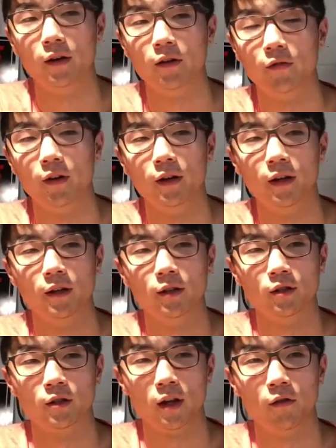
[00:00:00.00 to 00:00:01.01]
Very funny that they
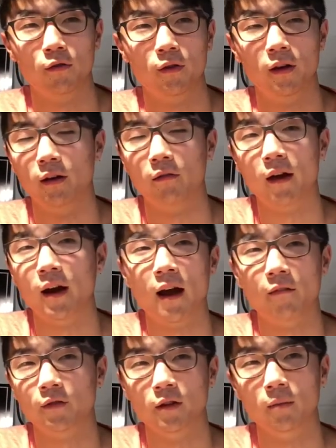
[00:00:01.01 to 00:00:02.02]
just kind of threw there. And right
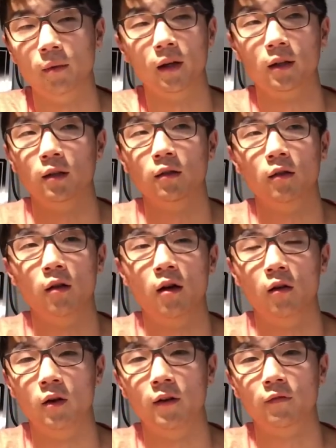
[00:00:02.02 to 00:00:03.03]
after the Breaking the
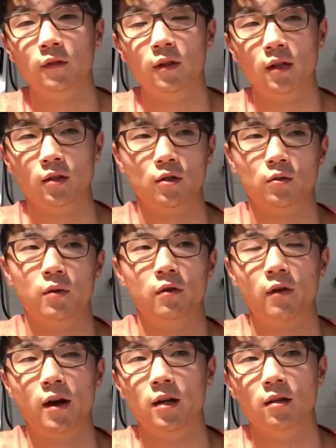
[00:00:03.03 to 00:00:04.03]
Law riff, they just went
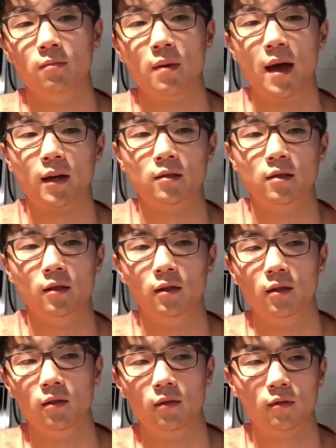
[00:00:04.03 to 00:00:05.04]
right back
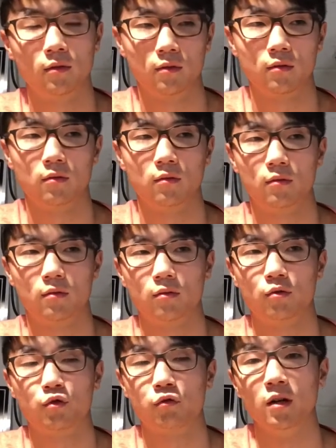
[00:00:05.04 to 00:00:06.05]
to
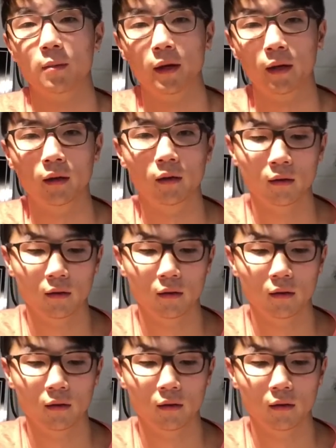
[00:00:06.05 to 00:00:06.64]
screaming.